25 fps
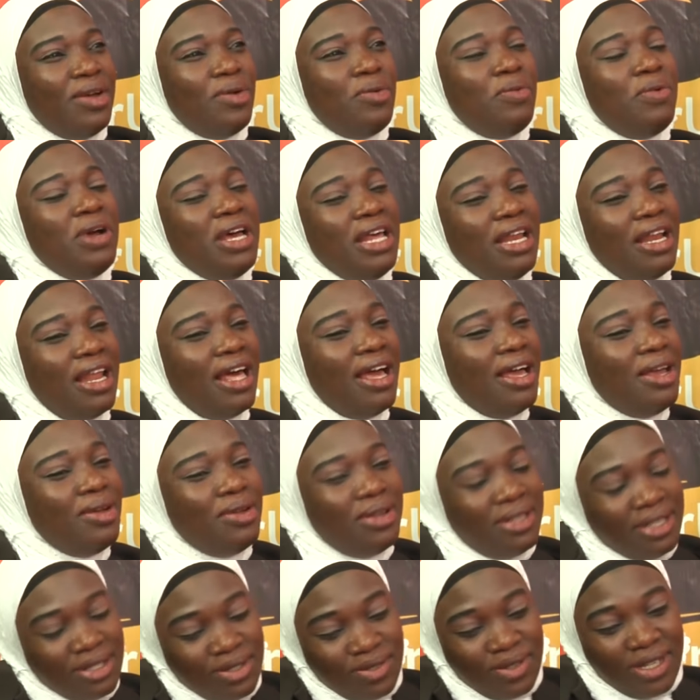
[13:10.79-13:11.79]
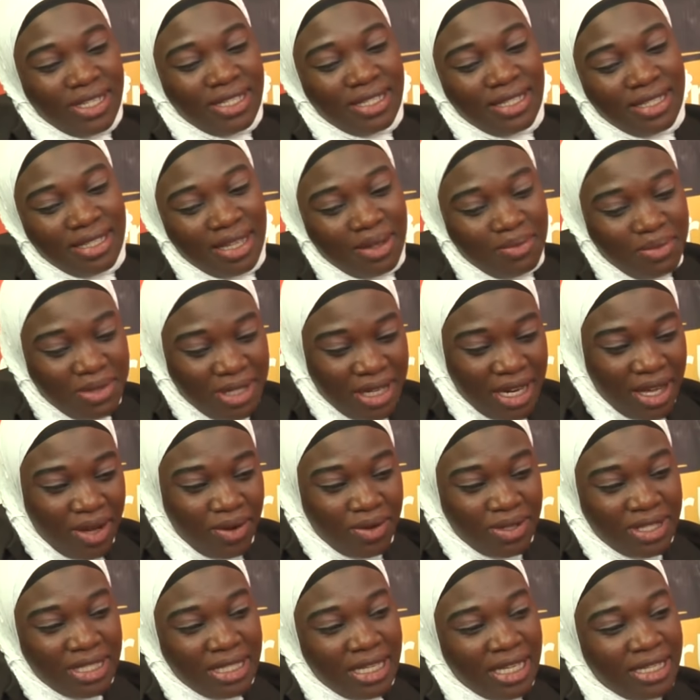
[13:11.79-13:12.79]
Well, I, it wasn't something I
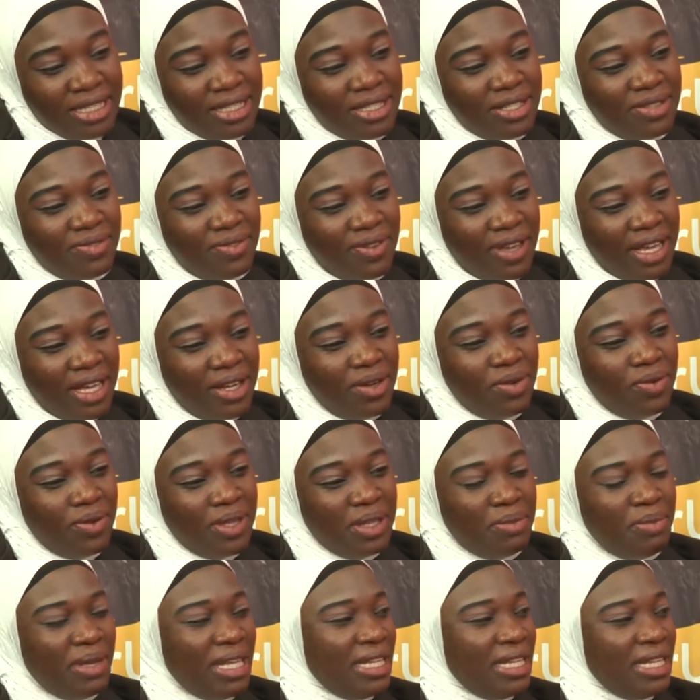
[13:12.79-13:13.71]
was satisfied with,